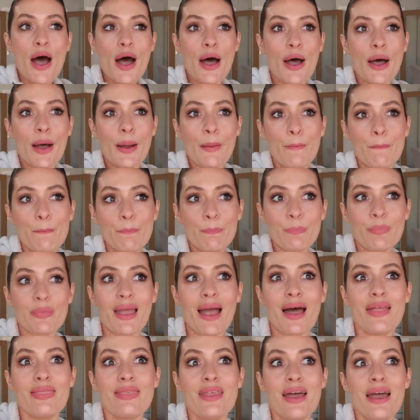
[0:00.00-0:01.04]
And
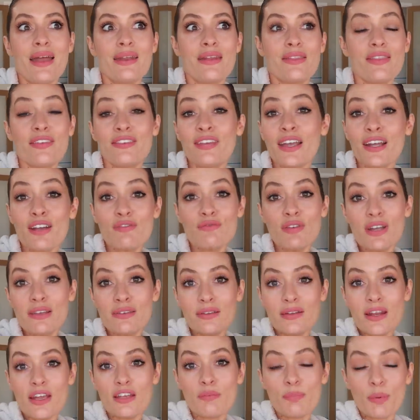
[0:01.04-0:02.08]
then the second
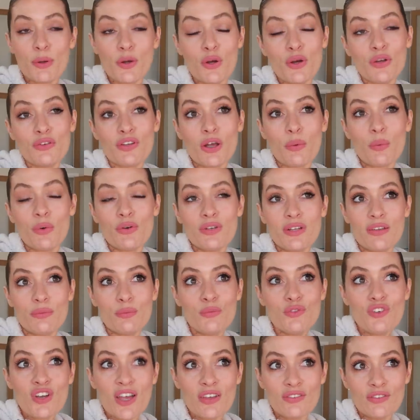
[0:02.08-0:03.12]
reason is because I want to get
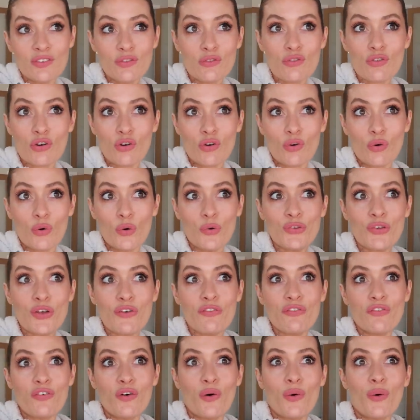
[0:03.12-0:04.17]
some chests of drawers
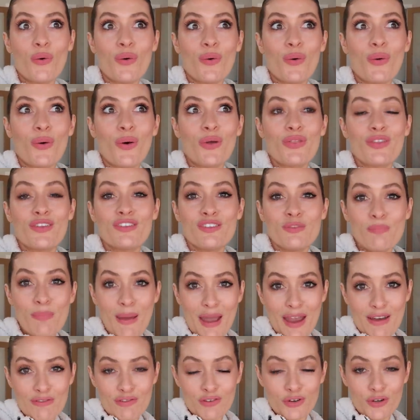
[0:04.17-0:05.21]
for the
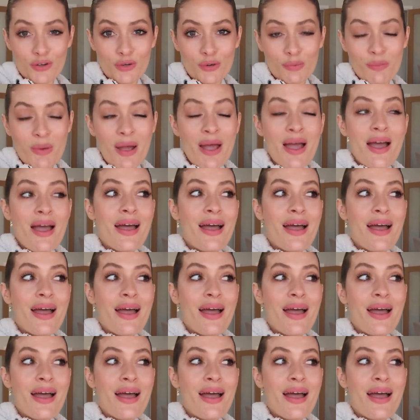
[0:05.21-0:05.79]
spare room.